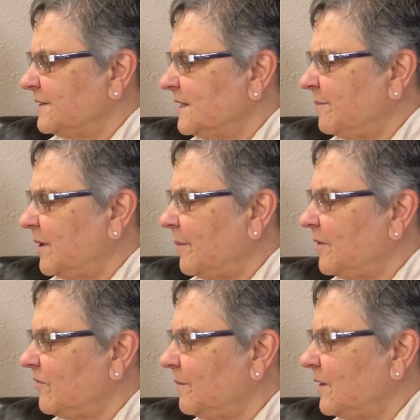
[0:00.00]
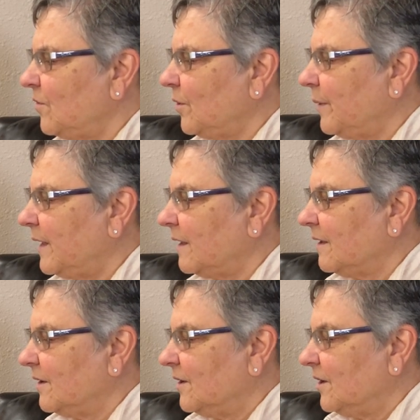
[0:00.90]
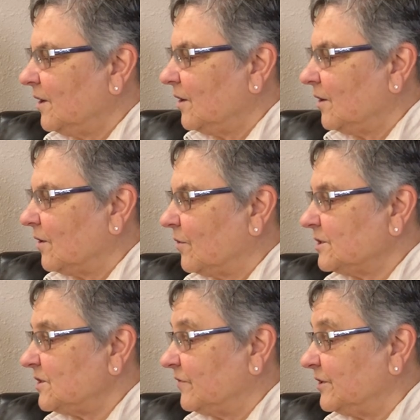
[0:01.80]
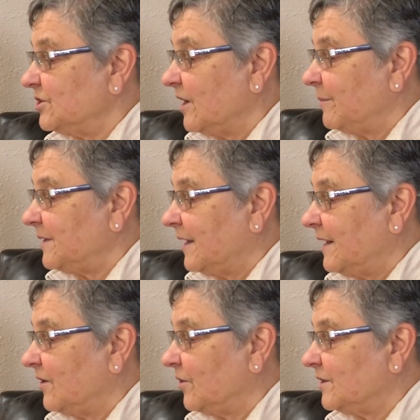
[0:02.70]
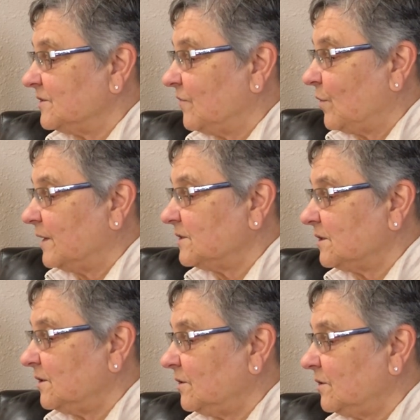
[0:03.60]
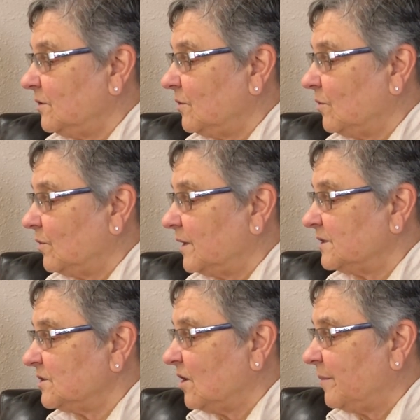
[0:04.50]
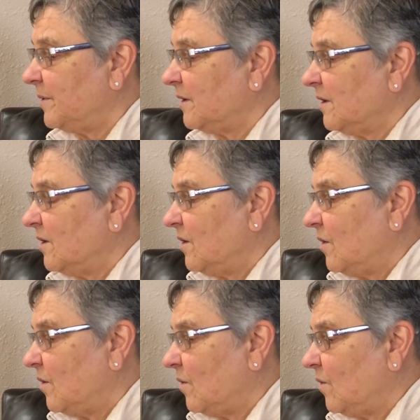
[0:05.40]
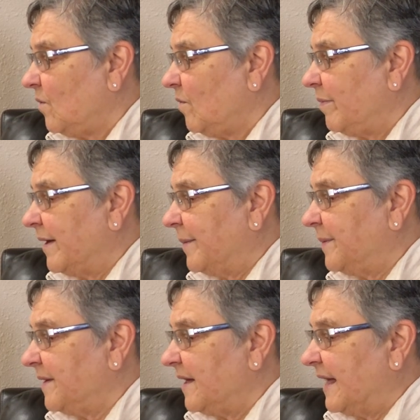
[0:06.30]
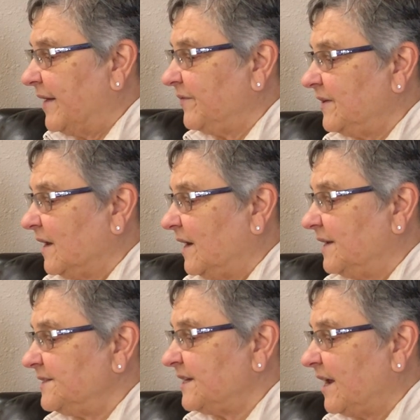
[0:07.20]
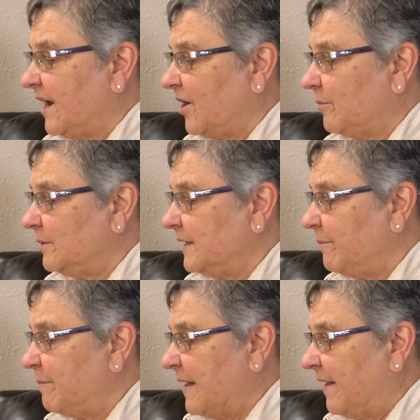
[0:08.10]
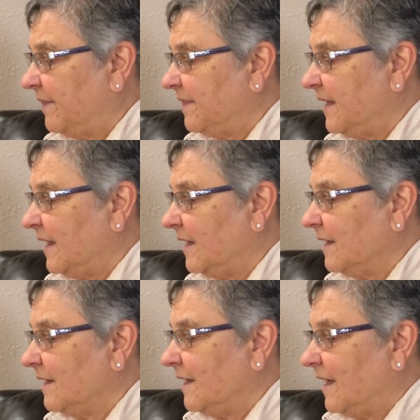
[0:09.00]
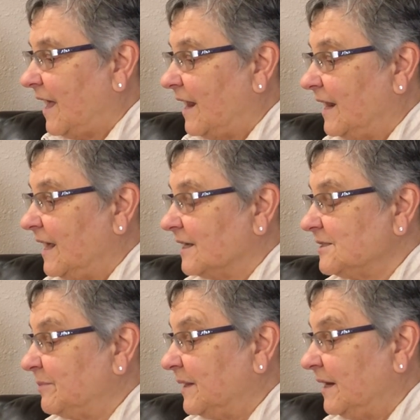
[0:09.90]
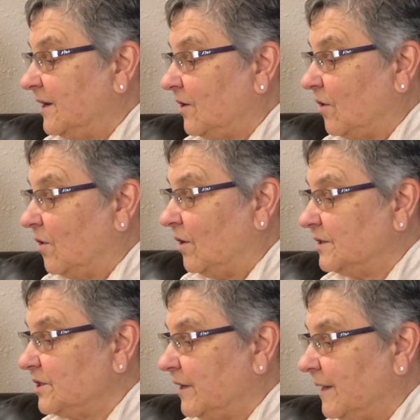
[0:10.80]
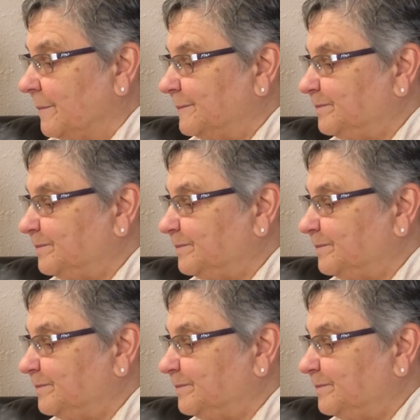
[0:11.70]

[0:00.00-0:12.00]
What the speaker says: said Papa from the doorway. Christopher jumped as he heard his voice. "No," he sobbed. "Oh, Papa, I've done a terribly bad thing," and he explained it all to him.